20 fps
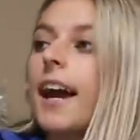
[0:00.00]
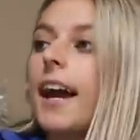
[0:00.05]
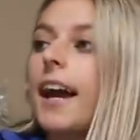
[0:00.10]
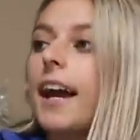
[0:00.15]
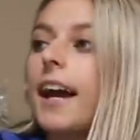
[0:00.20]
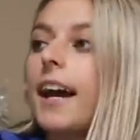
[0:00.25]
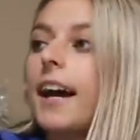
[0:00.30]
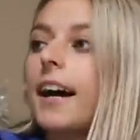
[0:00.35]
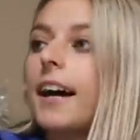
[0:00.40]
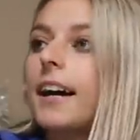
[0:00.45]

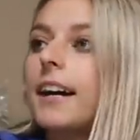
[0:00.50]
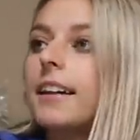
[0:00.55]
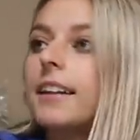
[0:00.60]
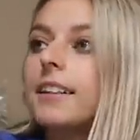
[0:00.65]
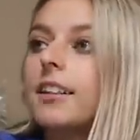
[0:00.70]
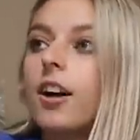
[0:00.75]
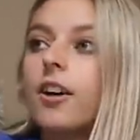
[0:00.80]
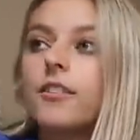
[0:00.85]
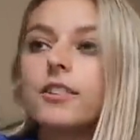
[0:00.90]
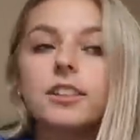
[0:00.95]

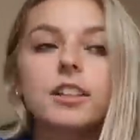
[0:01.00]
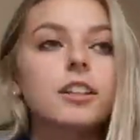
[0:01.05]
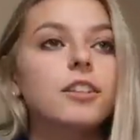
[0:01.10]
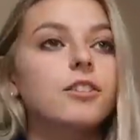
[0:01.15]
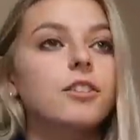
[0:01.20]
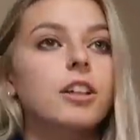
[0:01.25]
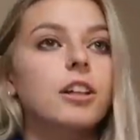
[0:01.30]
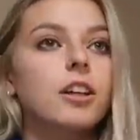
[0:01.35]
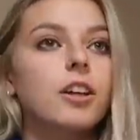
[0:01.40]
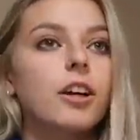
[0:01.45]
And all of a sudden
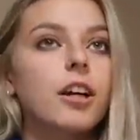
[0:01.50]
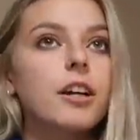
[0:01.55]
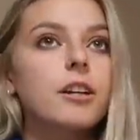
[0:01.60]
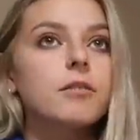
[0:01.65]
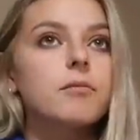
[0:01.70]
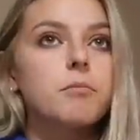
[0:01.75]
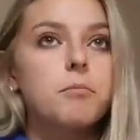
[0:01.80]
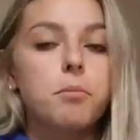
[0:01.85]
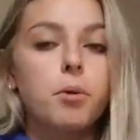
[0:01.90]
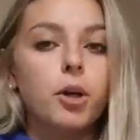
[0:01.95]
they're like, all
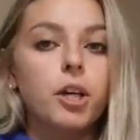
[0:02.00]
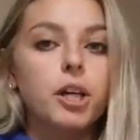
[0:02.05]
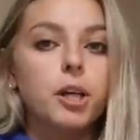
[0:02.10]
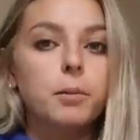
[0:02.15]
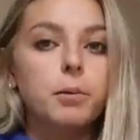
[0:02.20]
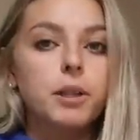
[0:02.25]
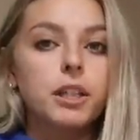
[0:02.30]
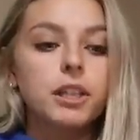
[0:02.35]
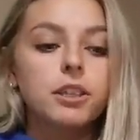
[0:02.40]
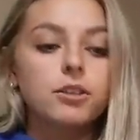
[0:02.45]
right, boarding
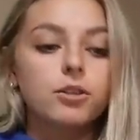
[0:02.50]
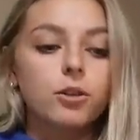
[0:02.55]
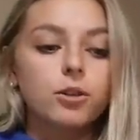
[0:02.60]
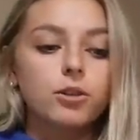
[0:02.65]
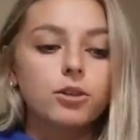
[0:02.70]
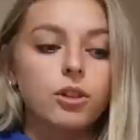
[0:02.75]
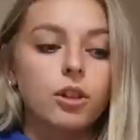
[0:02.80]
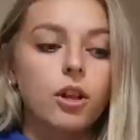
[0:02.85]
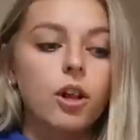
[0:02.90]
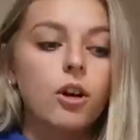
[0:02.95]
complete,
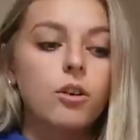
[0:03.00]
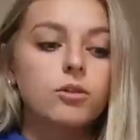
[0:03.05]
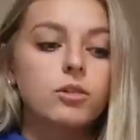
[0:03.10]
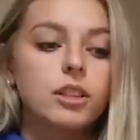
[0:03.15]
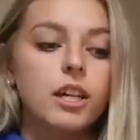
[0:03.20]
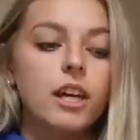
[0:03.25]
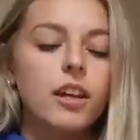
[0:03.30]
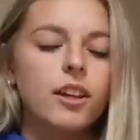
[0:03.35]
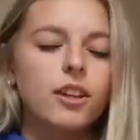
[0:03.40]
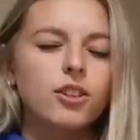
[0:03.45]
doors are
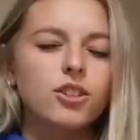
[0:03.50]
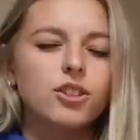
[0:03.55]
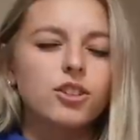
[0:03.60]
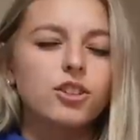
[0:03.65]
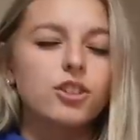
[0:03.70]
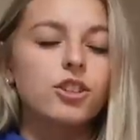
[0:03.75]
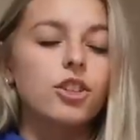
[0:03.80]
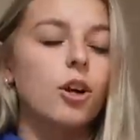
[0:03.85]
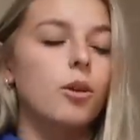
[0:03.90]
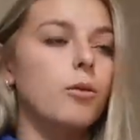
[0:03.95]
closed, and there's
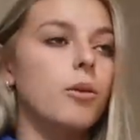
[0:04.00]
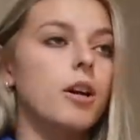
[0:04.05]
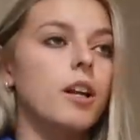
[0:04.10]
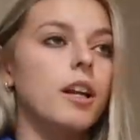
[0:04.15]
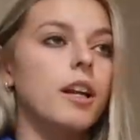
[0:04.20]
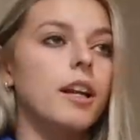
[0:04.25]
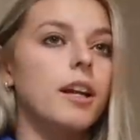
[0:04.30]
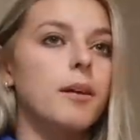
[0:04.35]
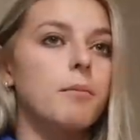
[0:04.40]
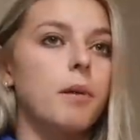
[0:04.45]
no one
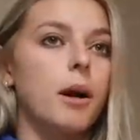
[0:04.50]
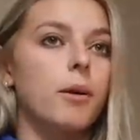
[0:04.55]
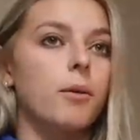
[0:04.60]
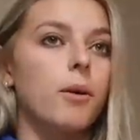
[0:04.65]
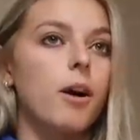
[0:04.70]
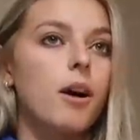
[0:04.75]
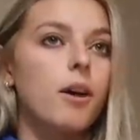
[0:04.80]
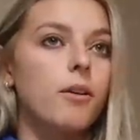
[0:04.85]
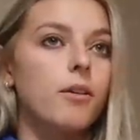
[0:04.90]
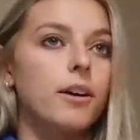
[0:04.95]
in my
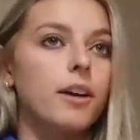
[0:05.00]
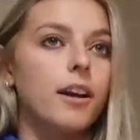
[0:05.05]
row.